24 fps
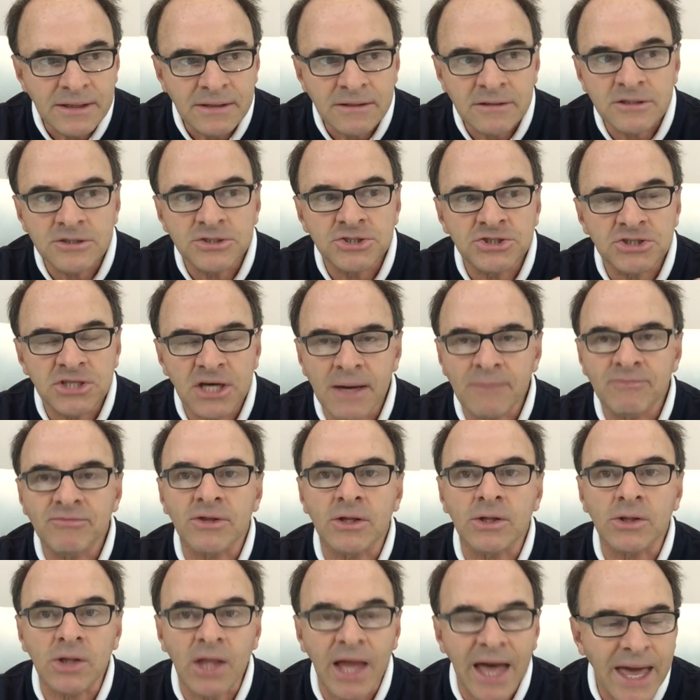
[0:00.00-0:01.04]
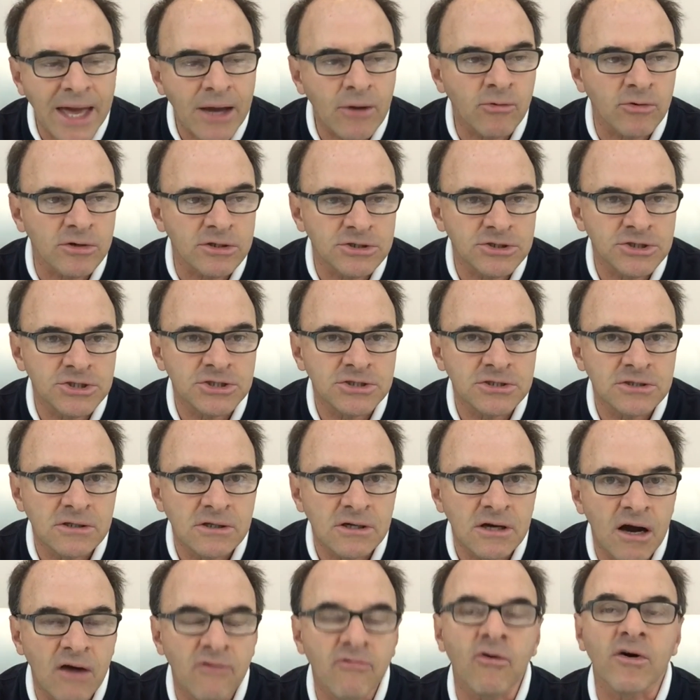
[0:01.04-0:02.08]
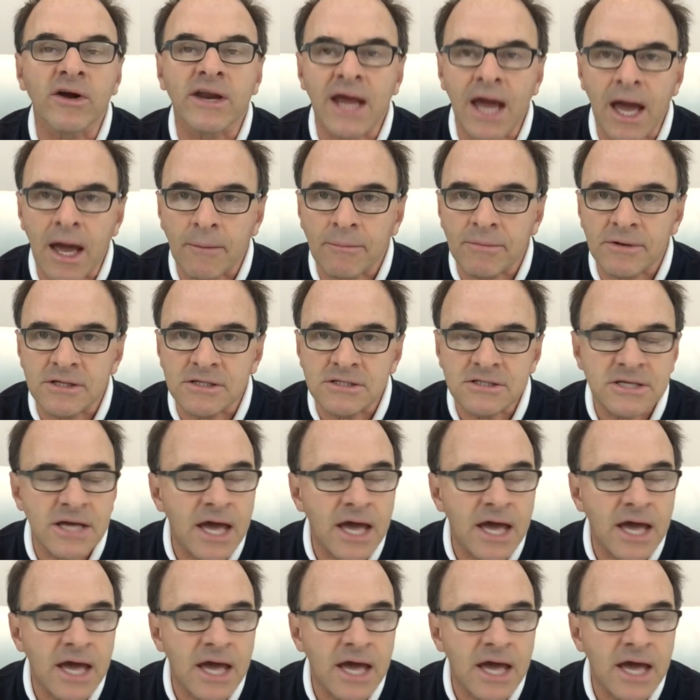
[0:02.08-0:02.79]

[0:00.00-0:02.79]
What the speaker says: to shape the language of what happens?